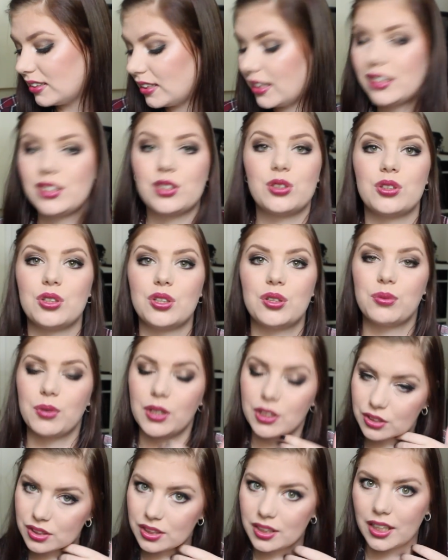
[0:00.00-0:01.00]
I don't know
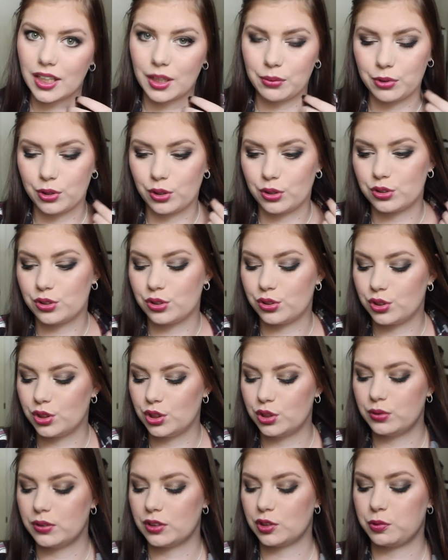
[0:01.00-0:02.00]
what I'm going to
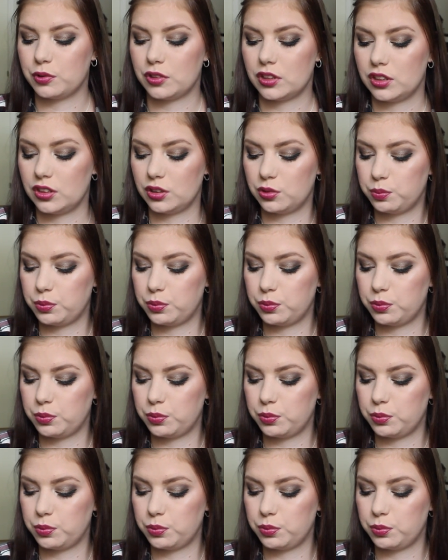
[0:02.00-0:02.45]
do with this